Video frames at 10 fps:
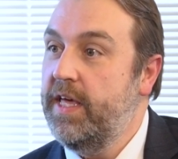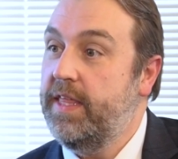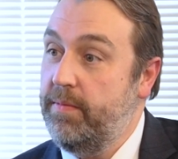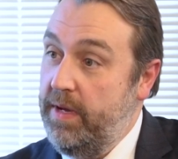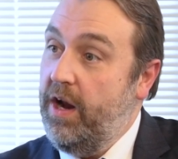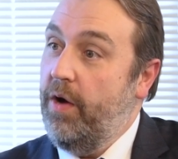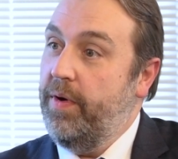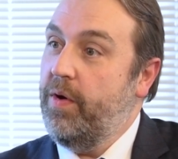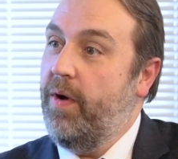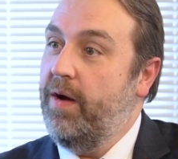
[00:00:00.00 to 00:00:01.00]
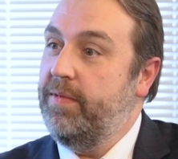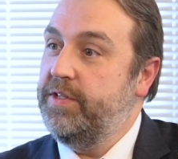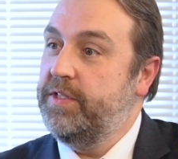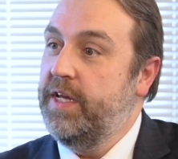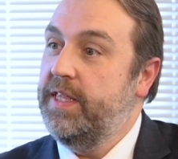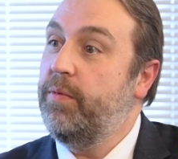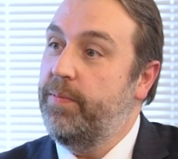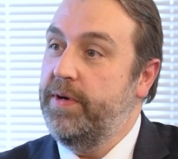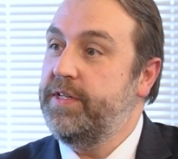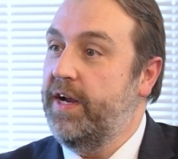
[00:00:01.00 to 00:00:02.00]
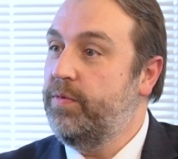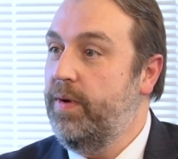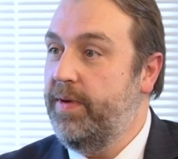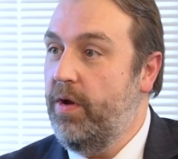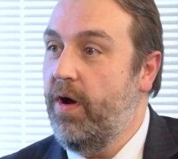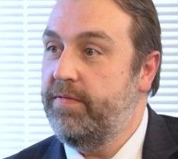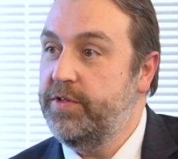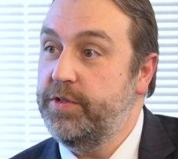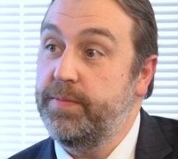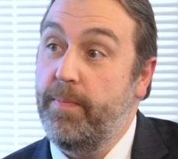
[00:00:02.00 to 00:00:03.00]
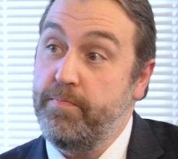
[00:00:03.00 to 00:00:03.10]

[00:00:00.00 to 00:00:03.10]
that meet our requirements that will protect women officers.